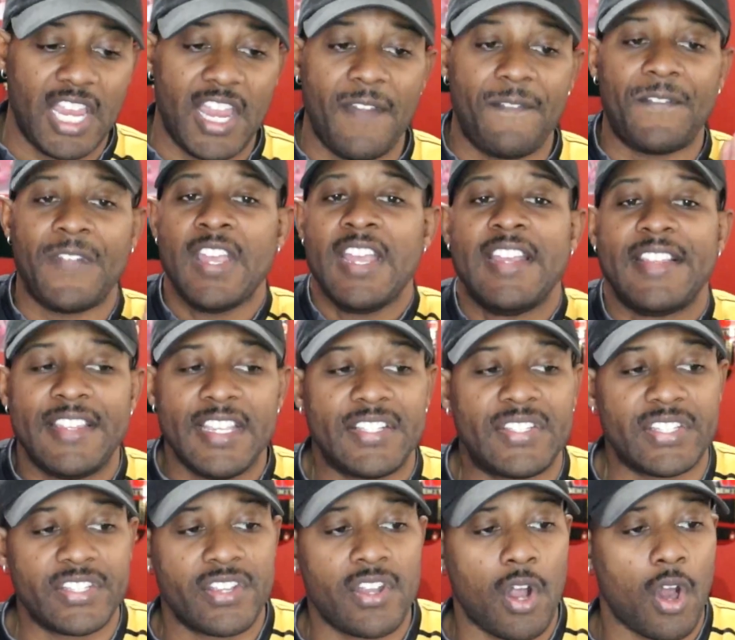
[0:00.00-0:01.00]
If
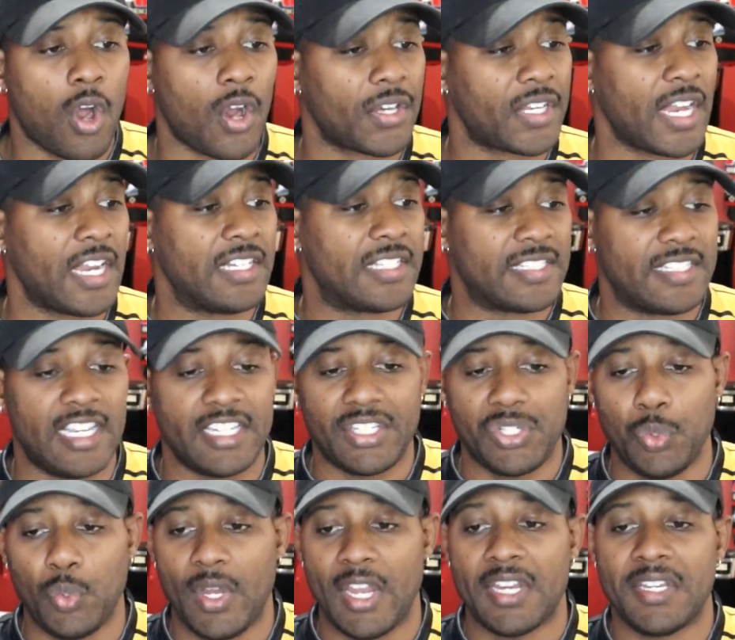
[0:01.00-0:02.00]
this is an arcade stick
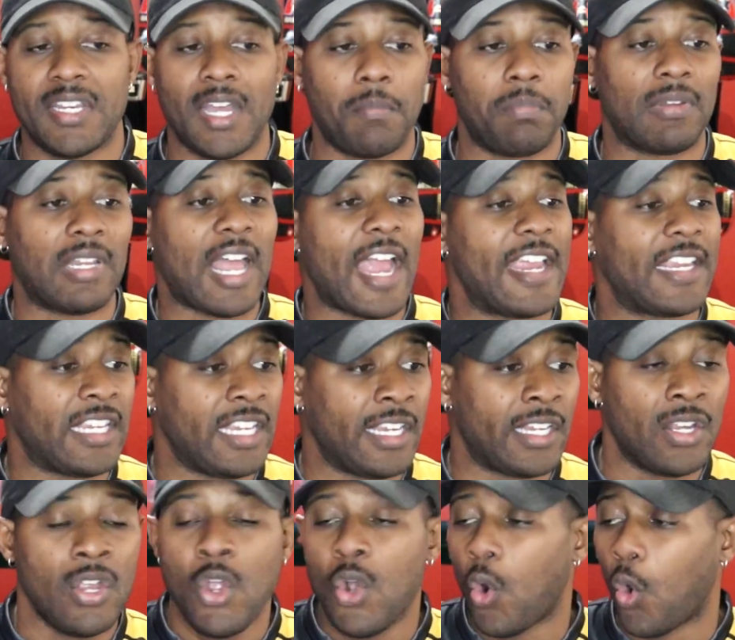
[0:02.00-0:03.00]
you end up liking,